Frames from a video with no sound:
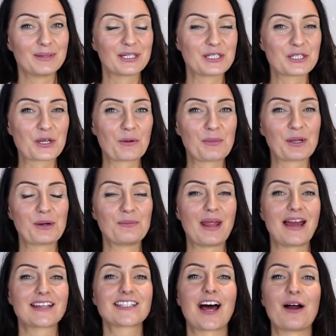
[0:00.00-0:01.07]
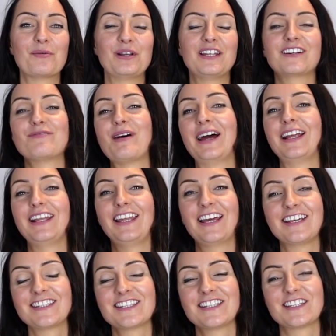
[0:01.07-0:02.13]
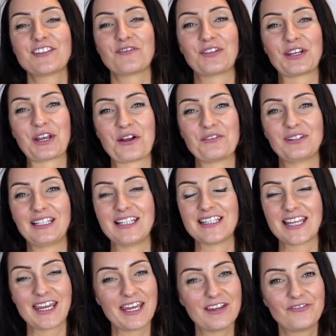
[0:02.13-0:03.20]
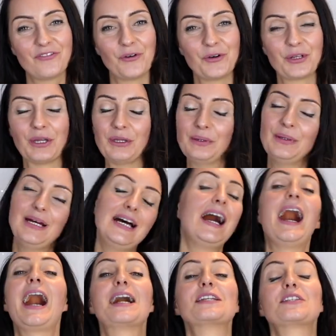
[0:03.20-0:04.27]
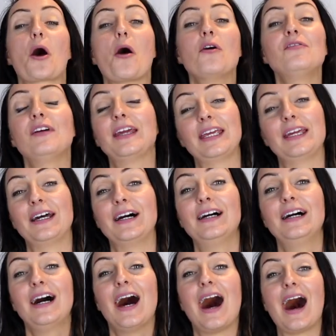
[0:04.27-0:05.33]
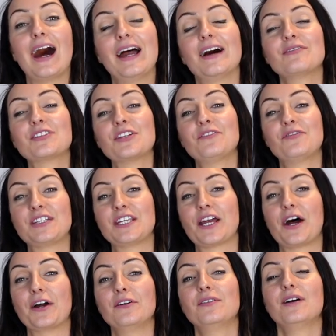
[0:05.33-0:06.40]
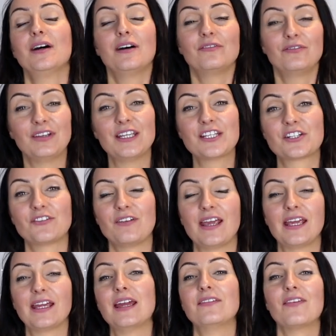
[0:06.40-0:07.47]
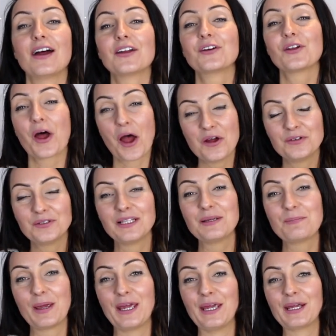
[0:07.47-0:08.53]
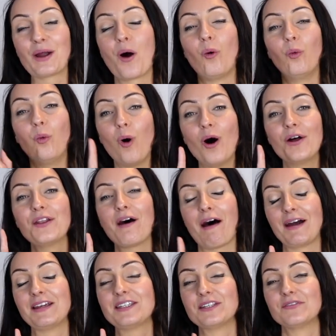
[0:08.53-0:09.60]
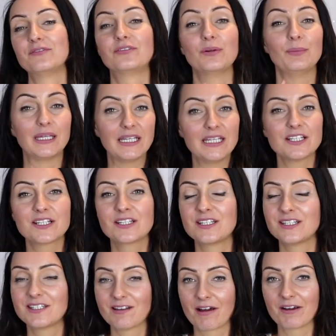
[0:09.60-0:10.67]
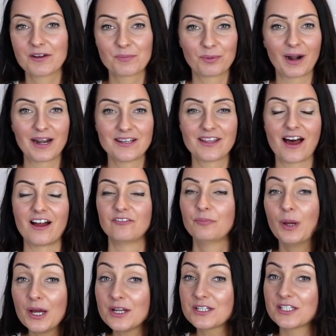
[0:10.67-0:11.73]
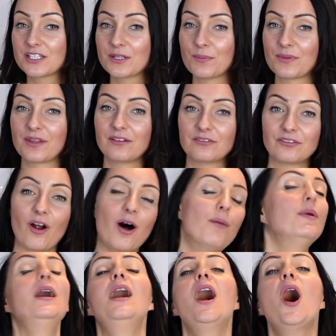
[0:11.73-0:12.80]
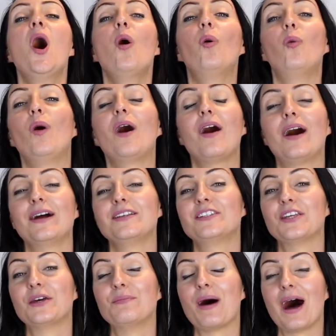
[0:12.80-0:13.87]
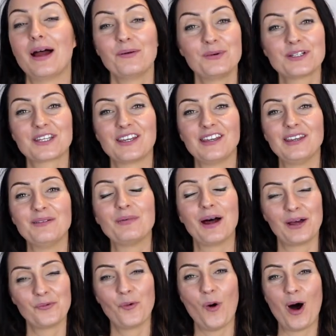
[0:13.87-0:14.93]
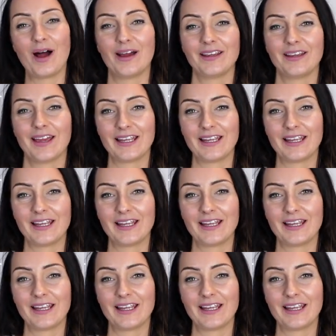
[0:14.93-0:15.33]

because coming up next, I will link my latest video release here for you. And over here, I have done a video featuring if I could only pick one item from each designer brand that I've purchased something from, what item I would keep and why.